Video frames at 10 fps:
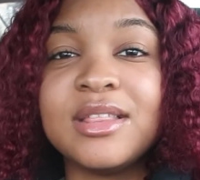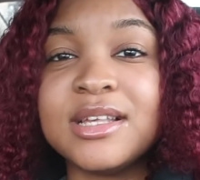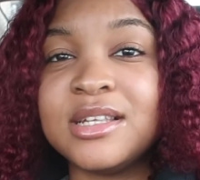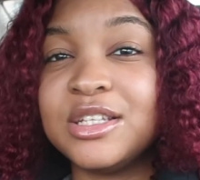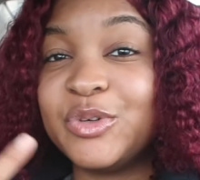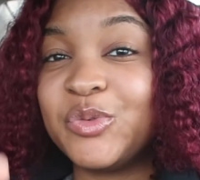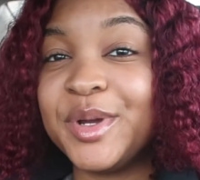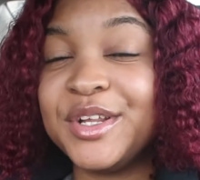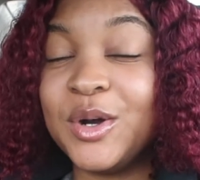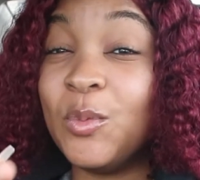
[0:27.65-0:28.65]
they said they were
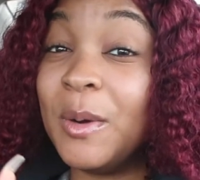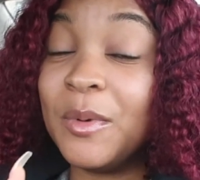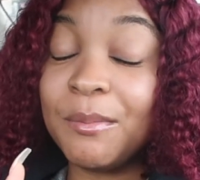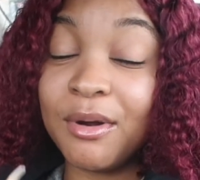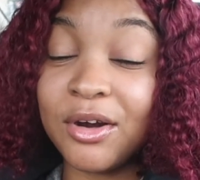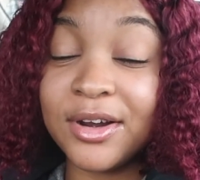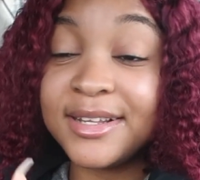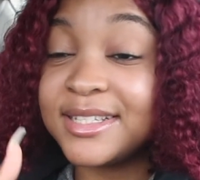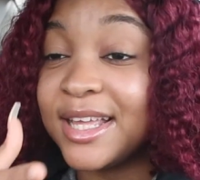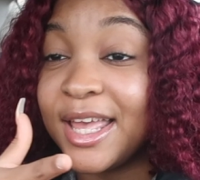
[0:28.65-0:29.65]
waiting on one more part
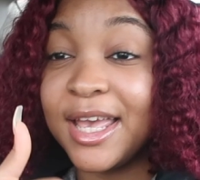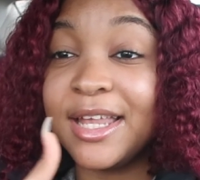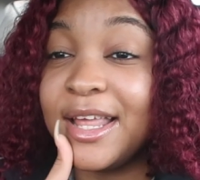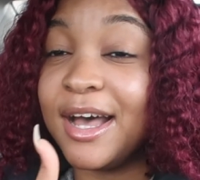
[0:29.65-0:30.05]
and